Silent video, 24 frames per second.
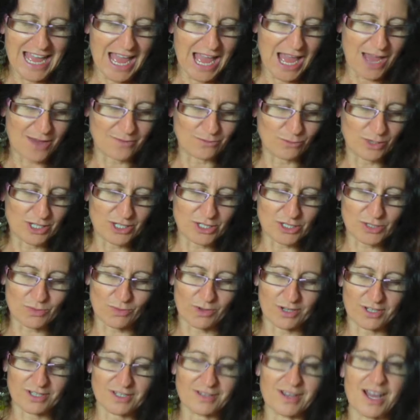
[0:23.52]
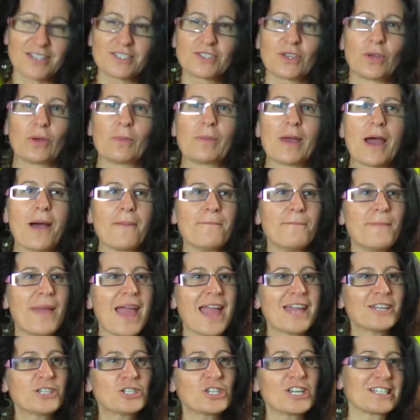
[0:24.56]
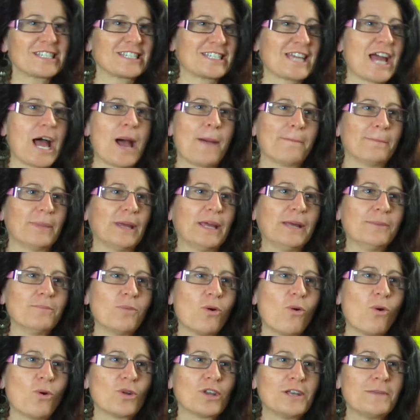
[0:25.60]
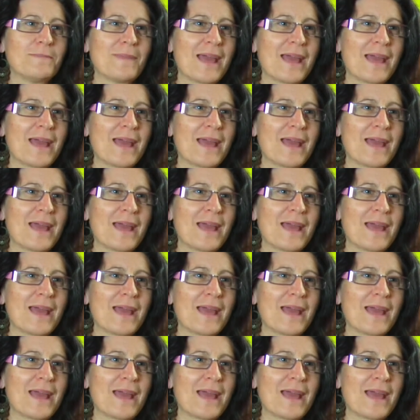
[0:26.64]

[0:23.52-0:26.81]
Um, we just wanted to ask you about Manchester, being born in